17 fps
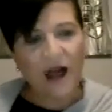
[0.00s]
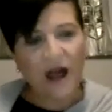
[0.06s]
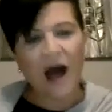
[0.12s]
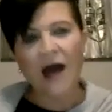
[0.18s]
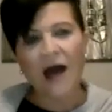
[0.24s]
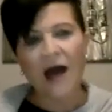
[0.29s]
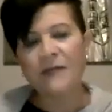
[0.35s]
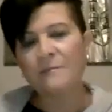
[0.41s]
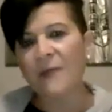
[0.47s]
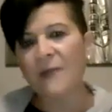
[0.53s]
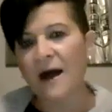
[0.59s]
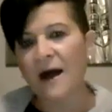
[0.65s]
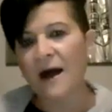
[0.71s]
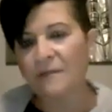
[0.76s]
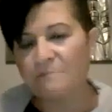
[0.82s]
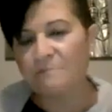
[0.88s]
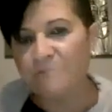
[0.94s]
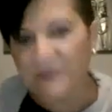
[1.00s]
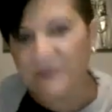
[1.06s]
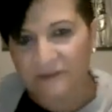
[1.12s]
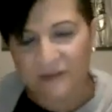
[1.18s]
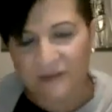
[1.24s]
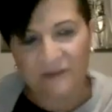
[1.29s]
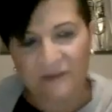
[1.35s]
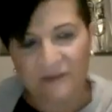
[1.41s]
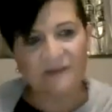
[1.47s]
on
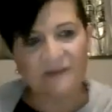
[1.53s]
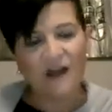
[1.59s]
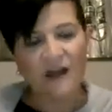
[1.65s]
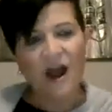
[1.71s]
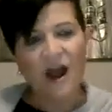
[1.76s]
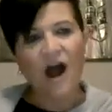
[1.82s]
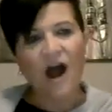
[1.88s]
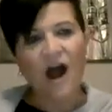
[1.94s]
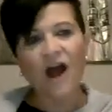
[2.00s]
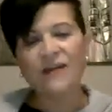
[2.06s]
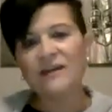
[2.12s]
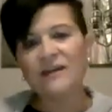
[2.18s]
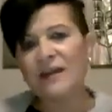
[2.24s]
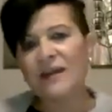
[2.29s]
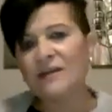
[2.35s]
businesses, on